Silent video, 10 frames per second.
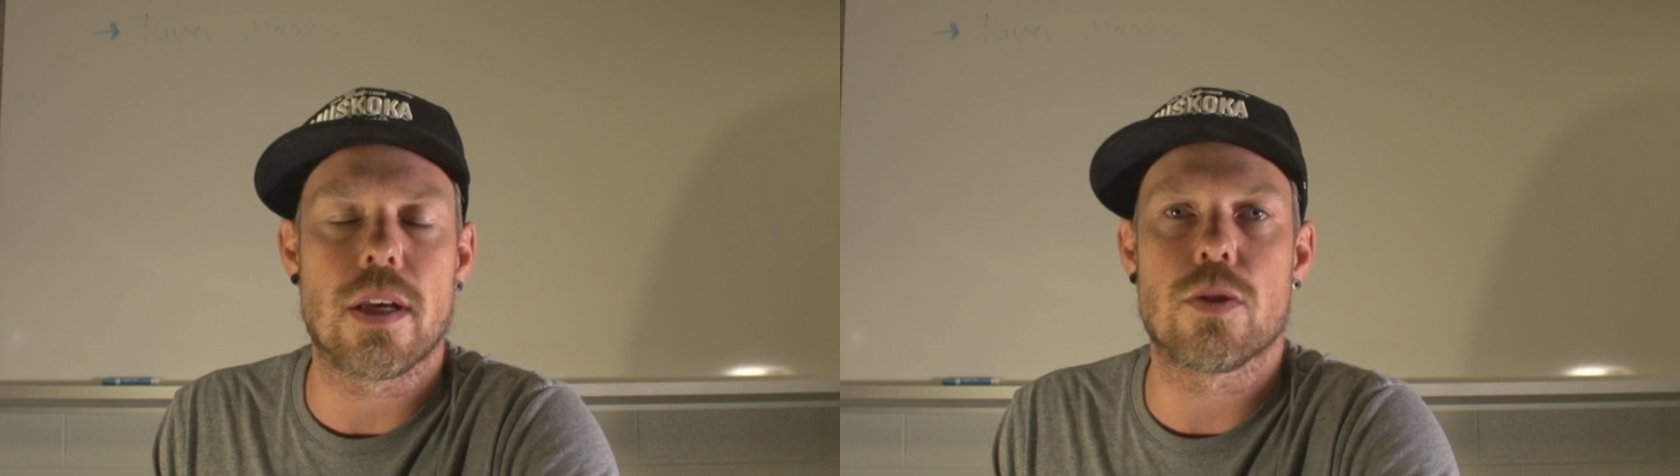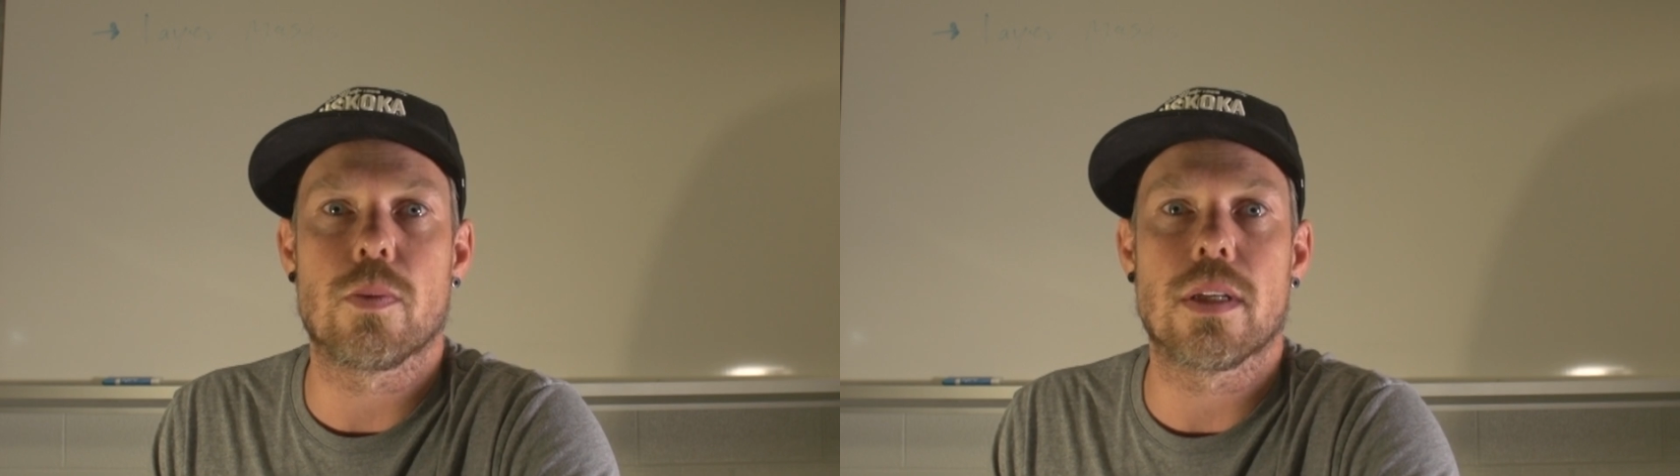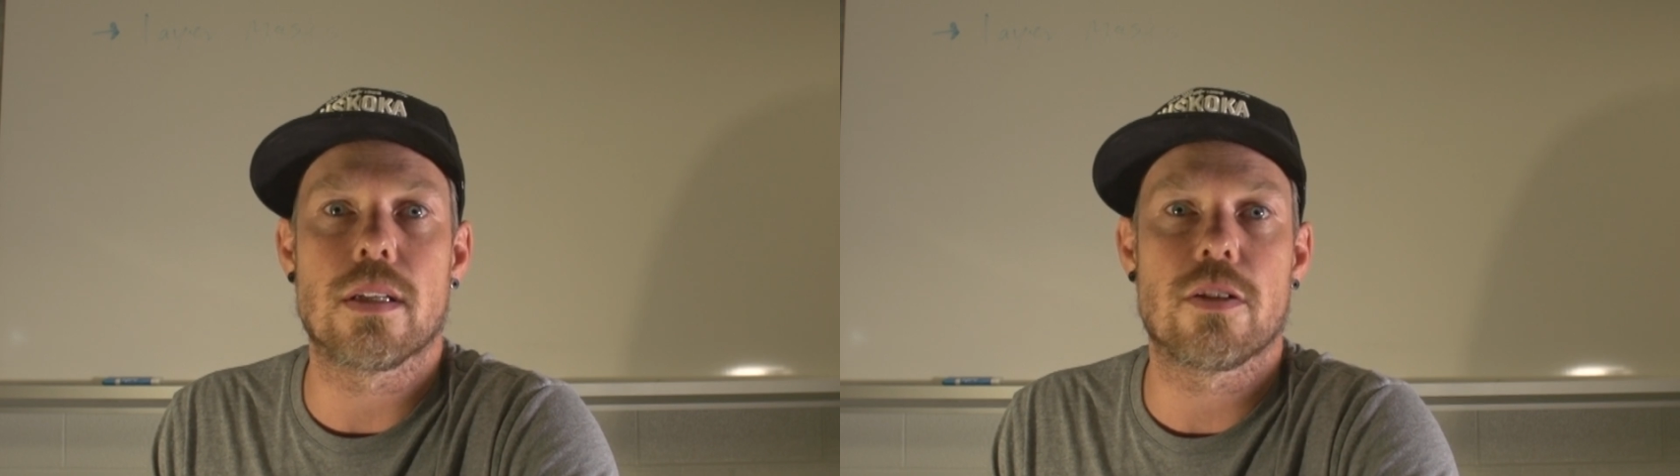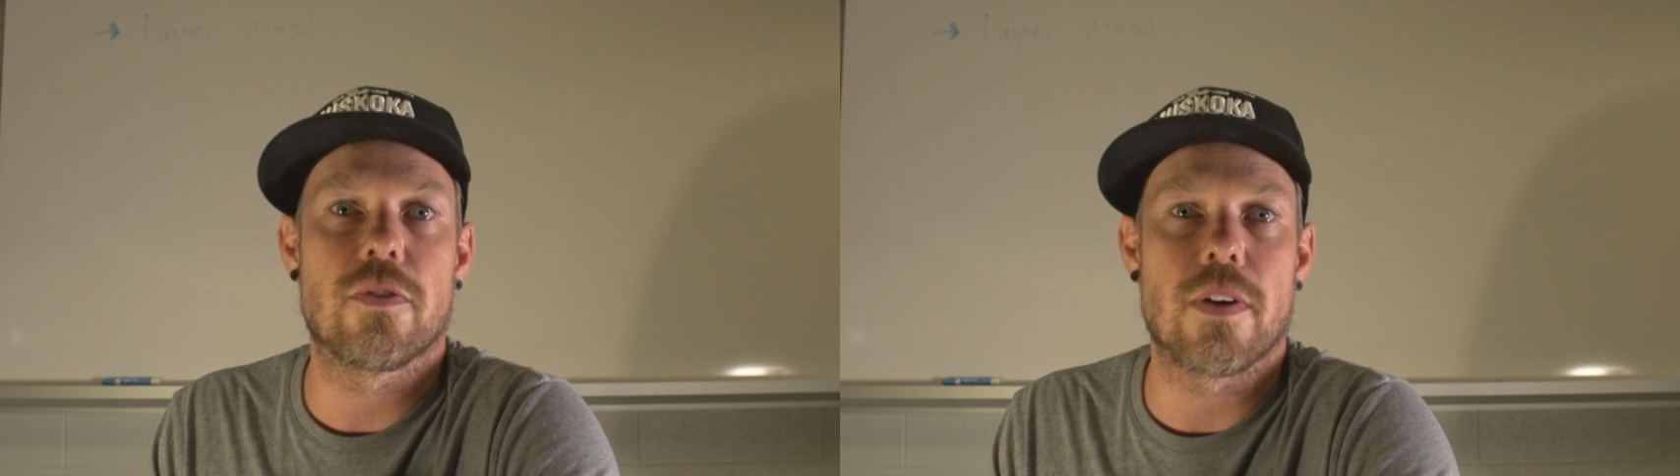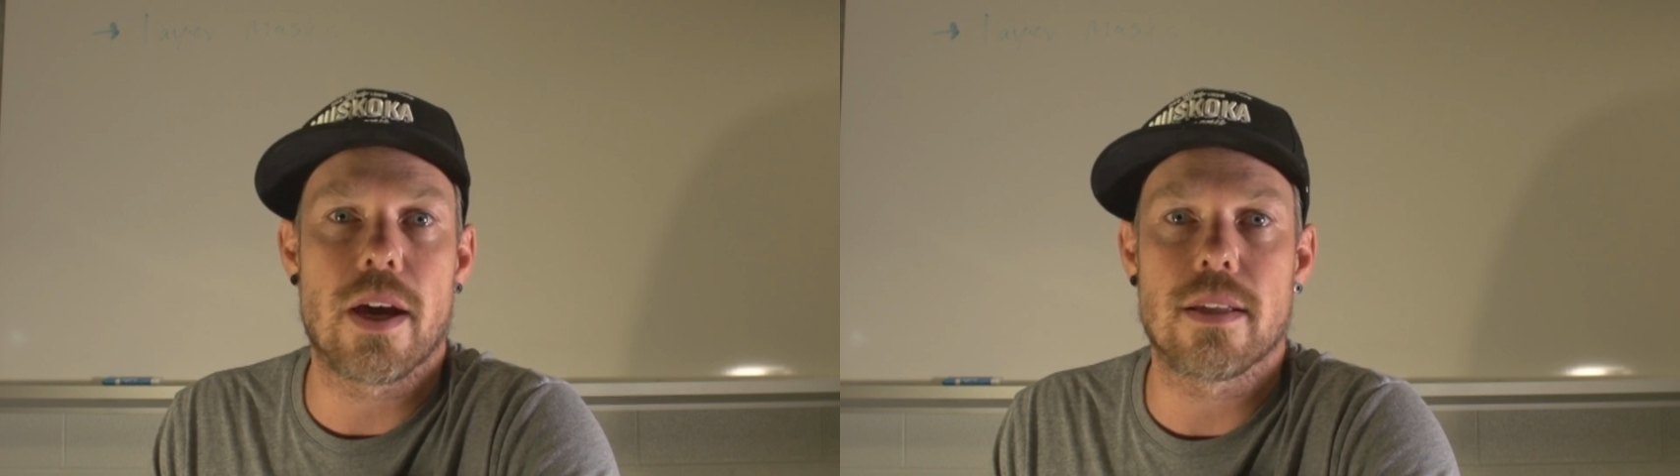is we need to
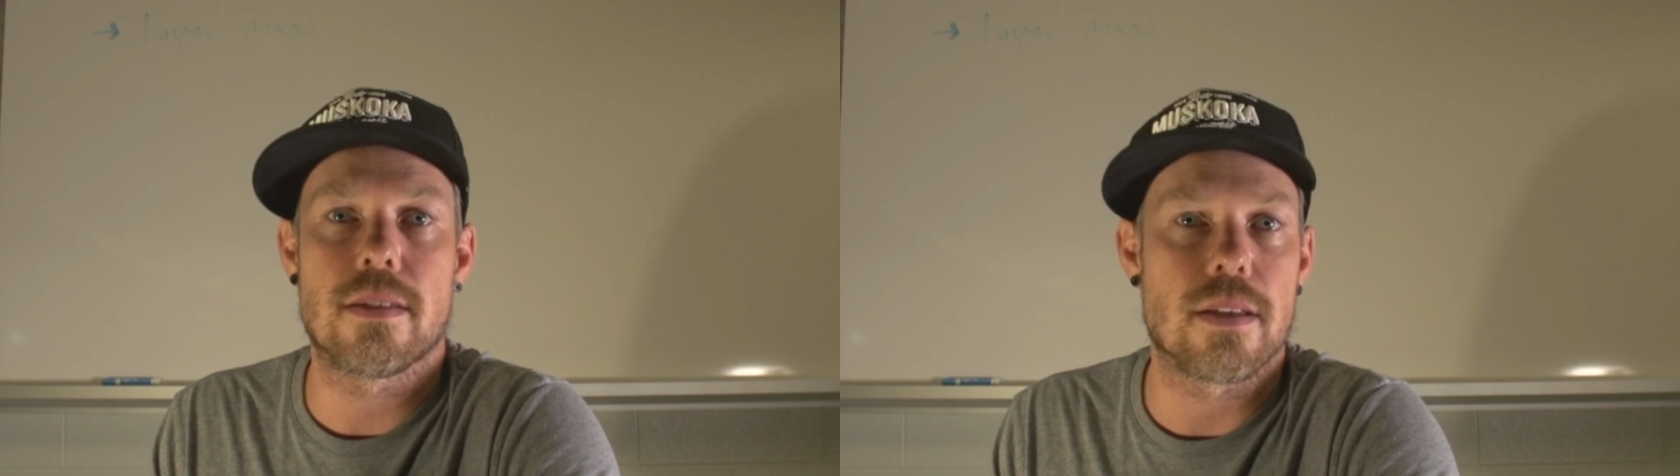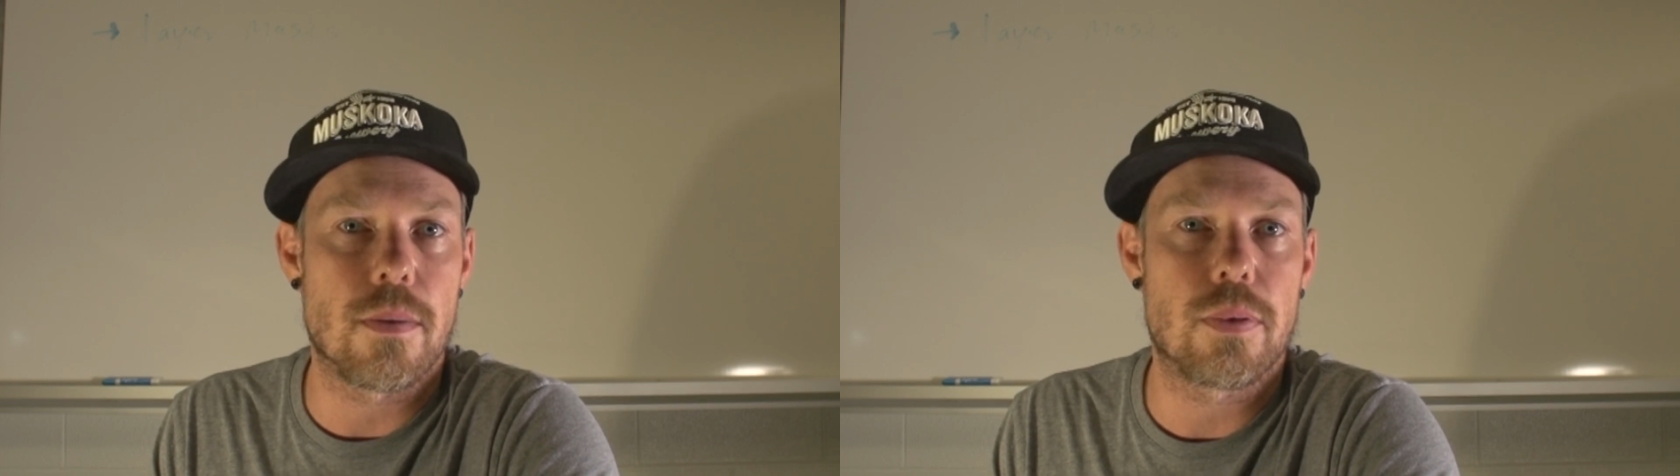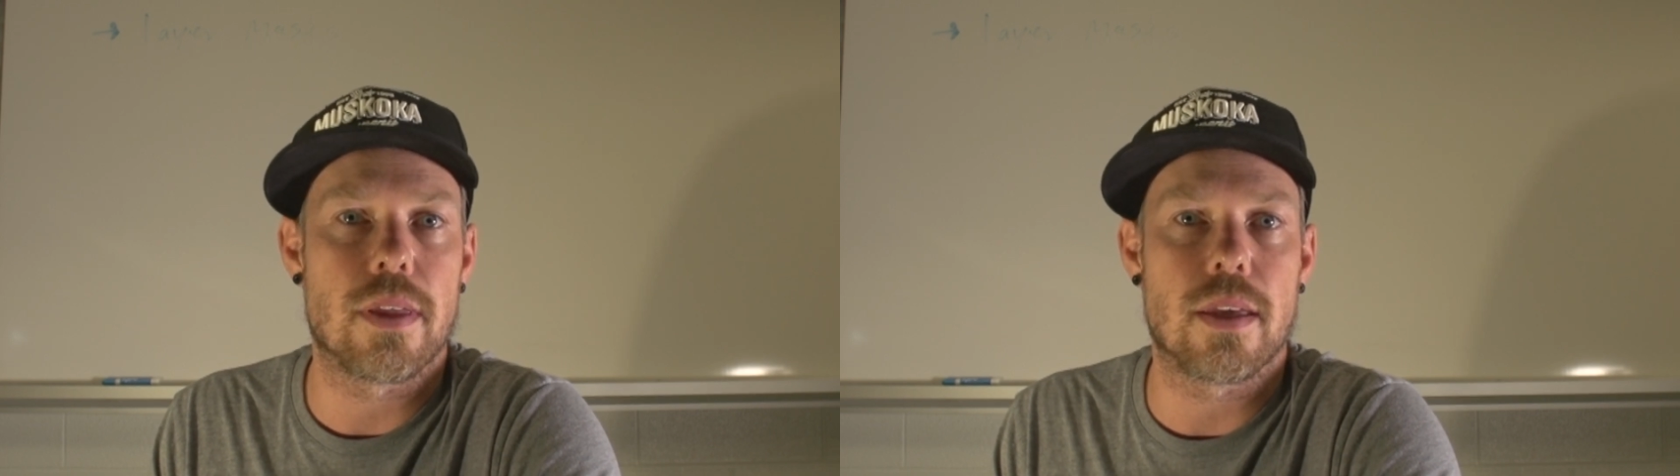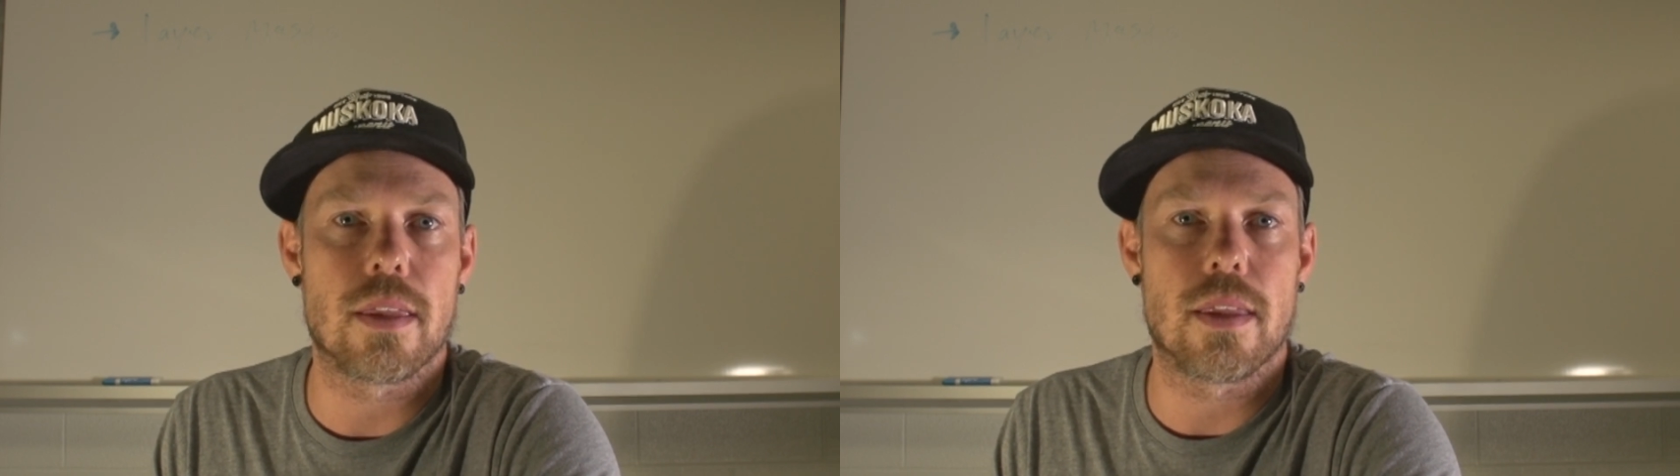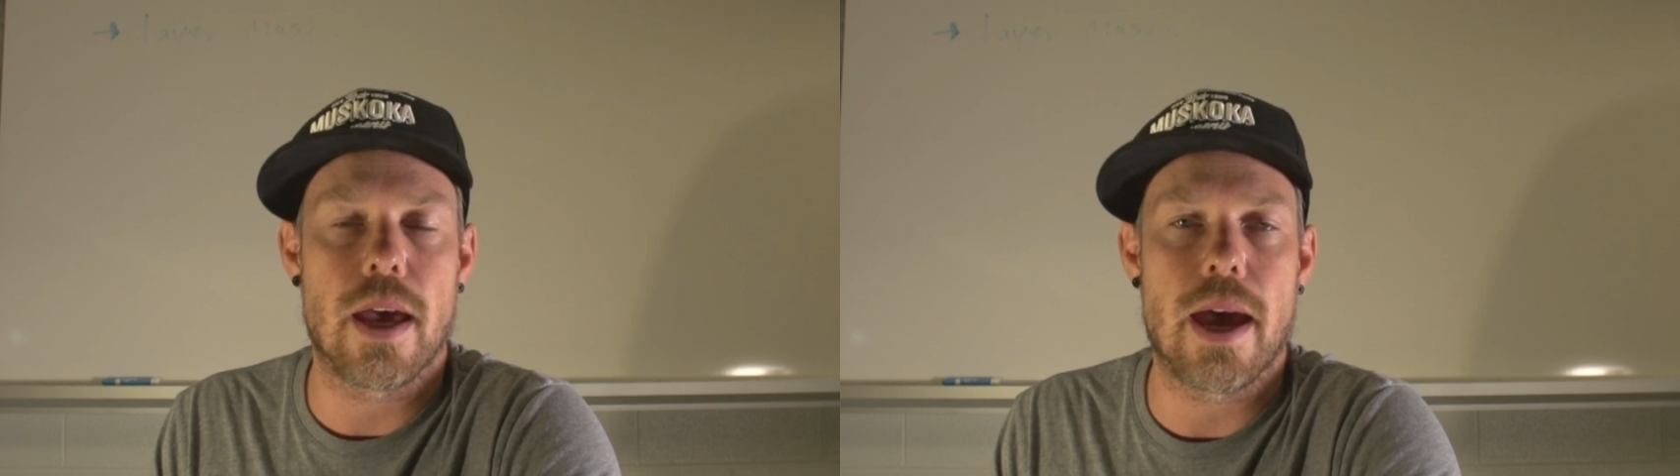find
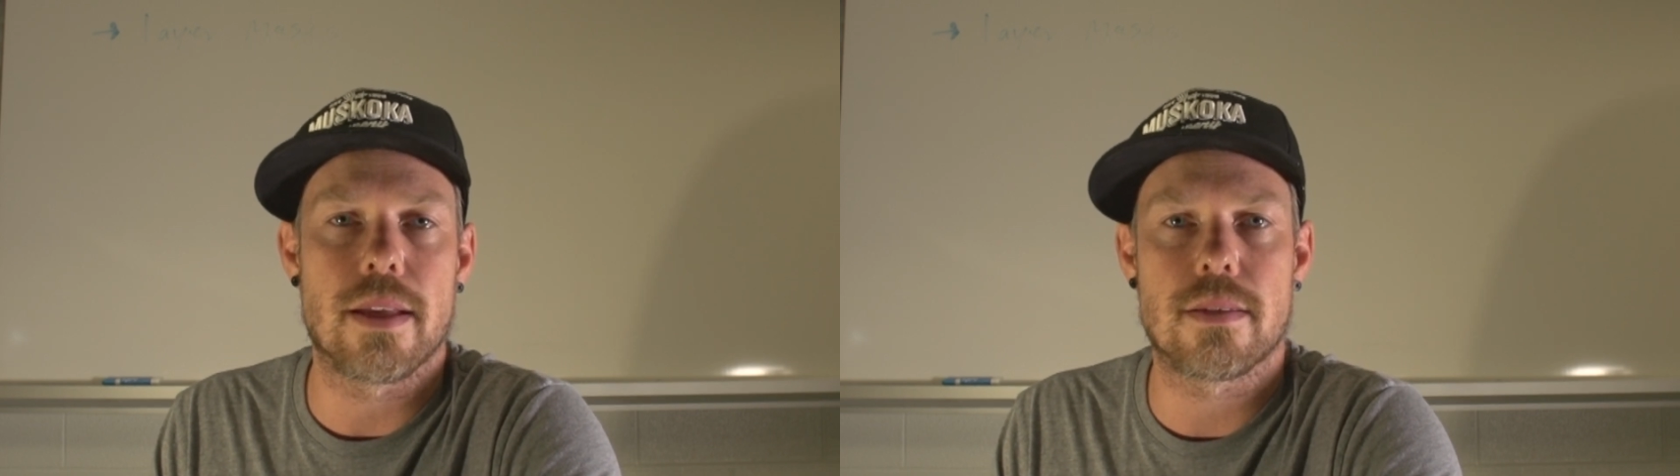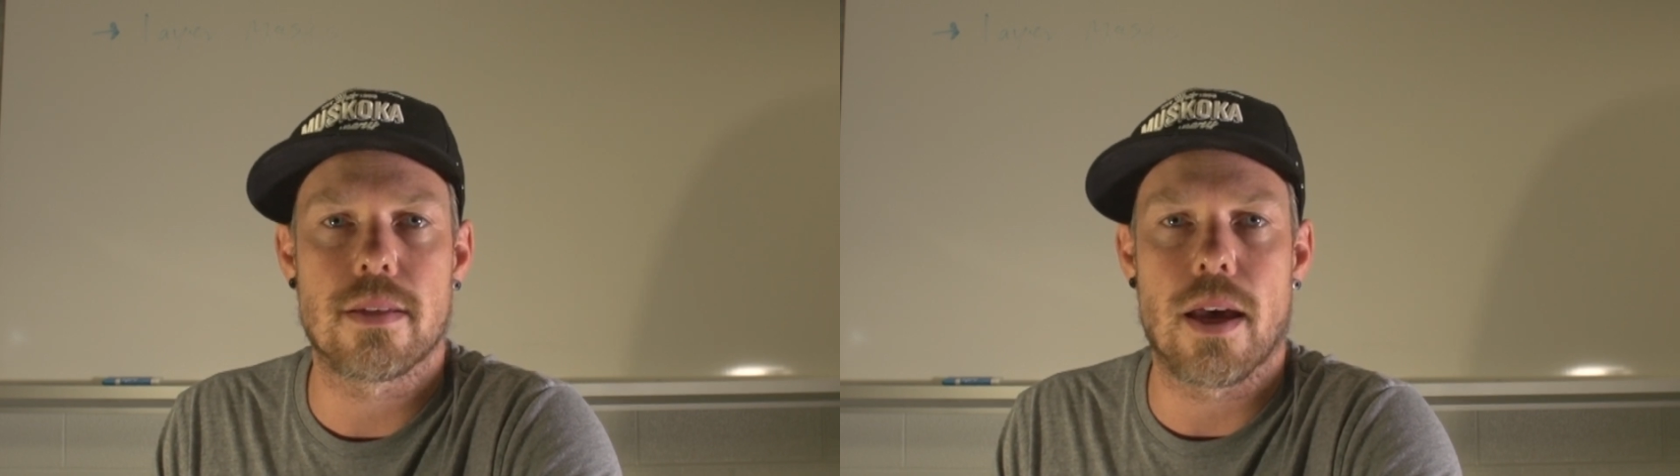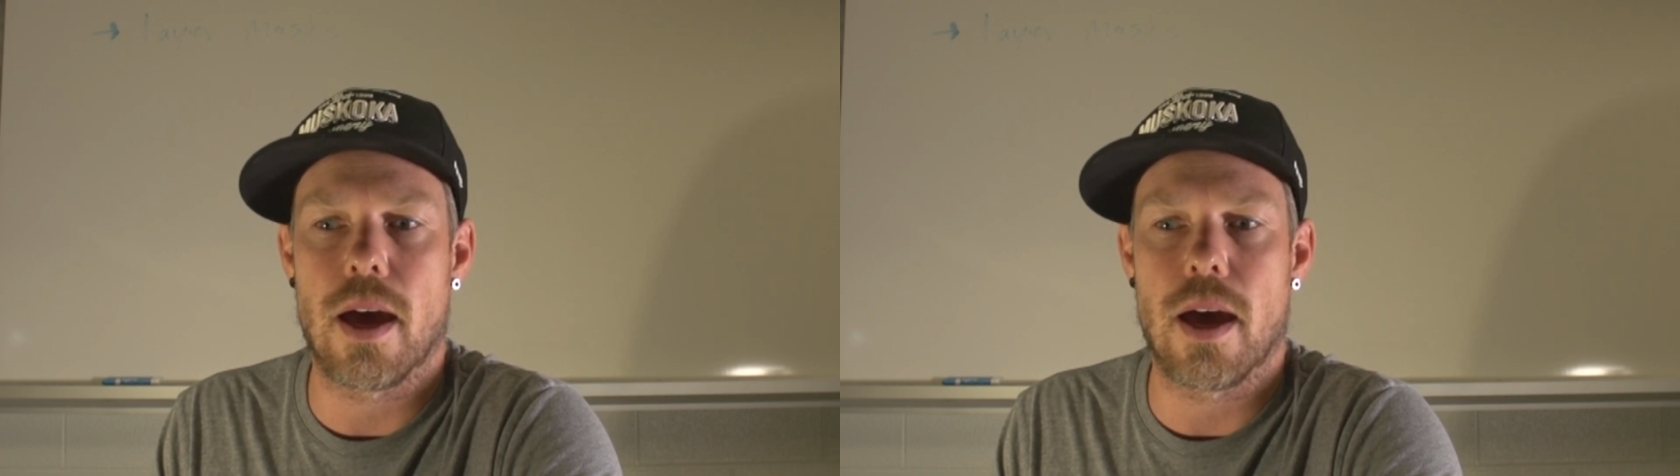something that